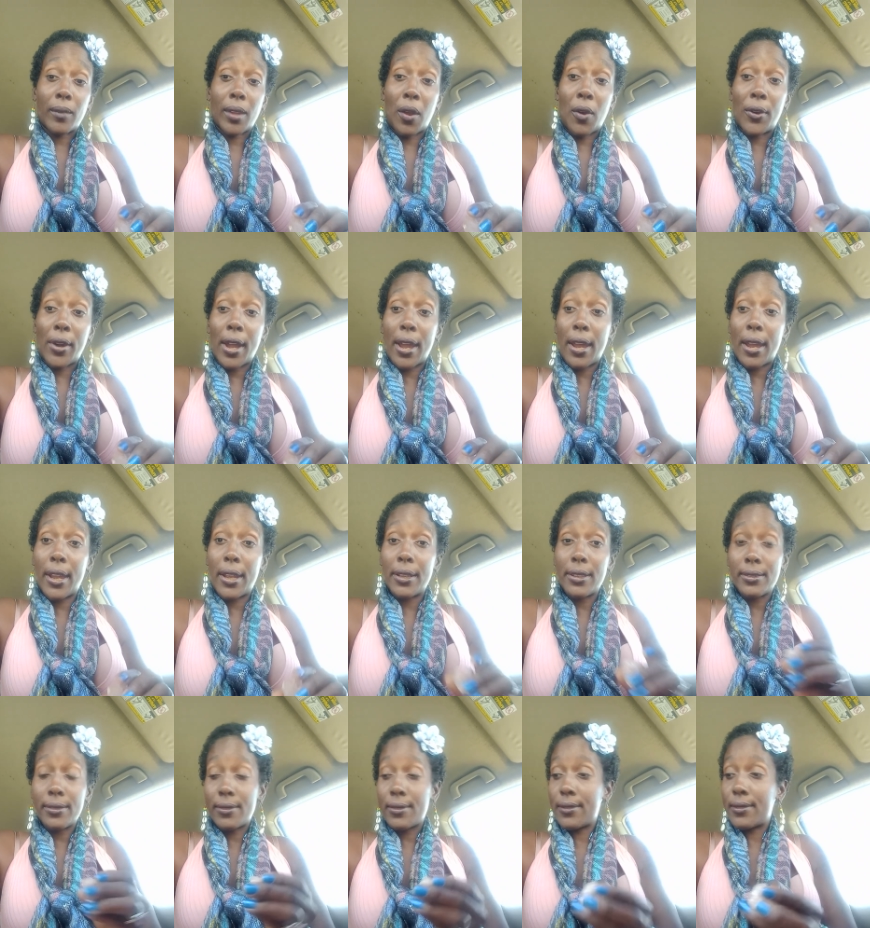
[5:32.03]
Okay,
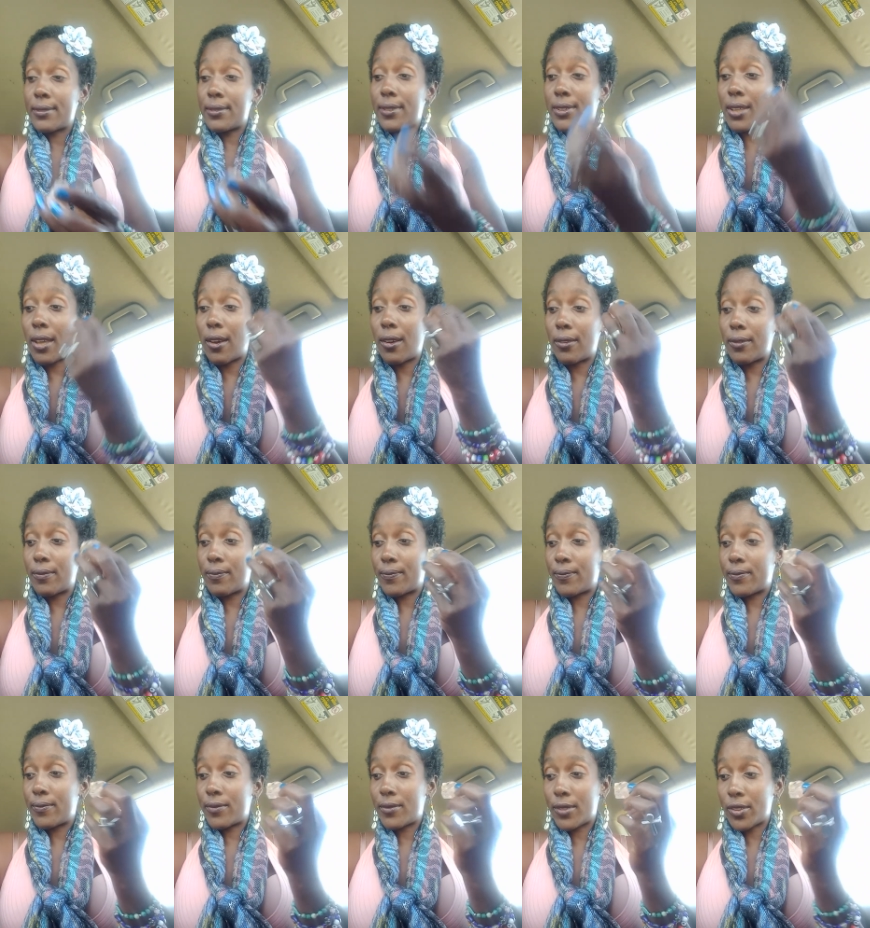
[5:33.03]
so
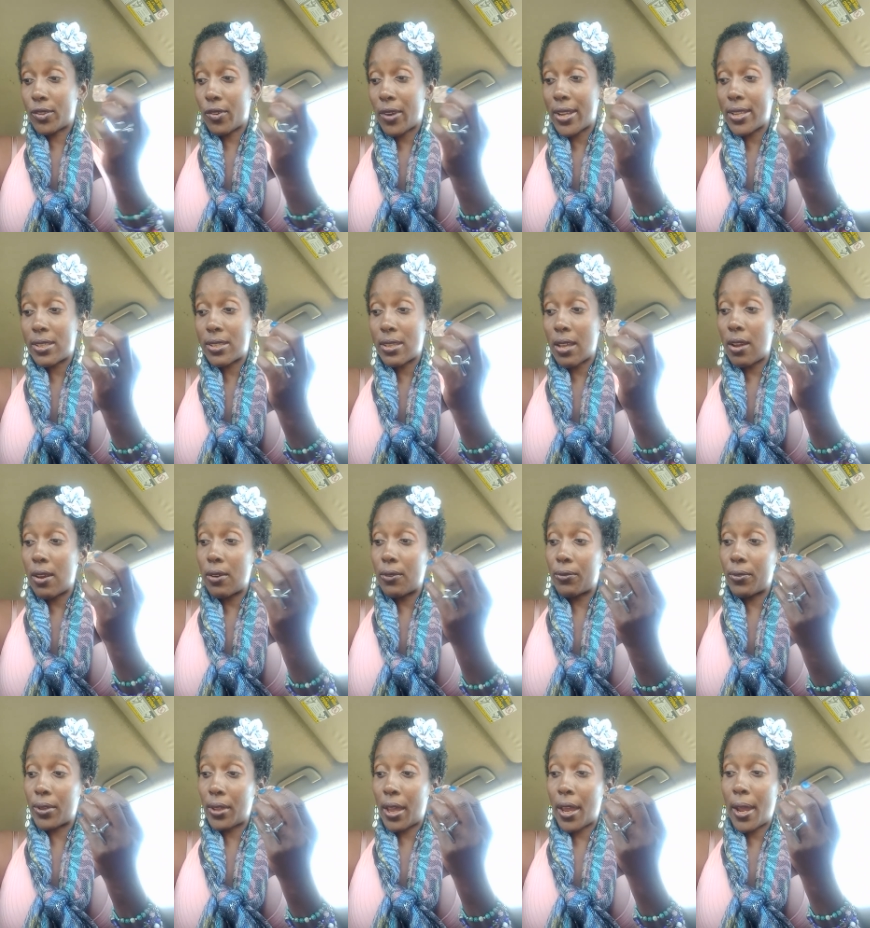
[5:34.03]
great stone
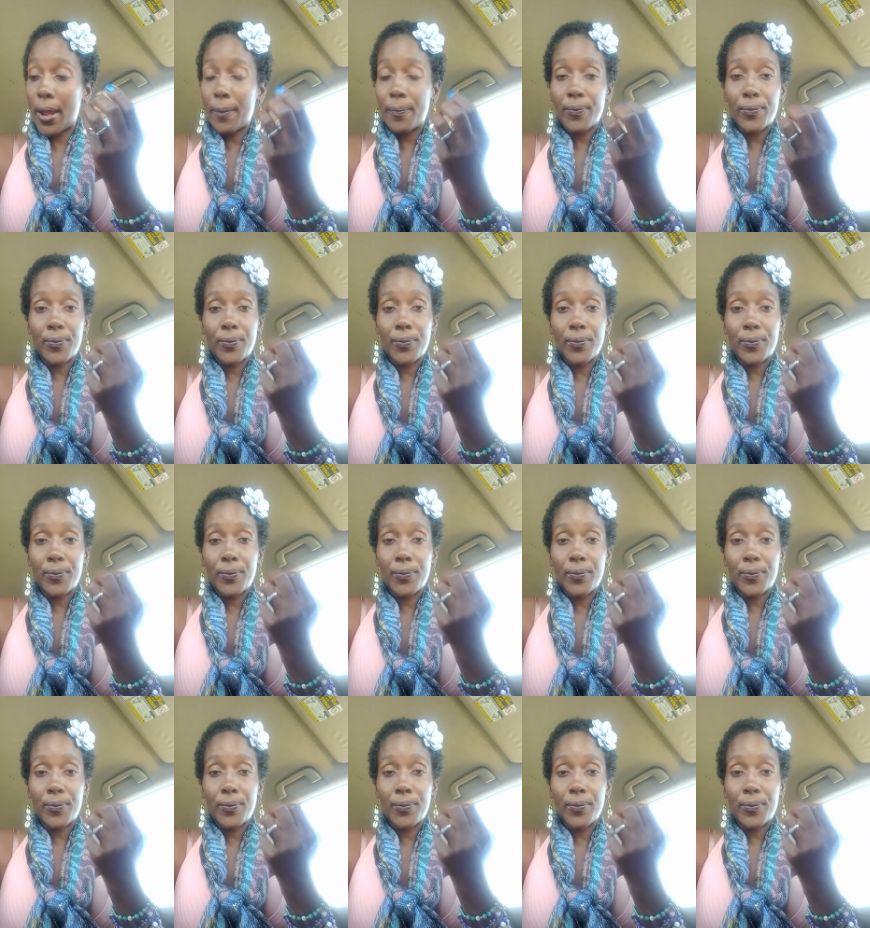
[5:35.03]
for that.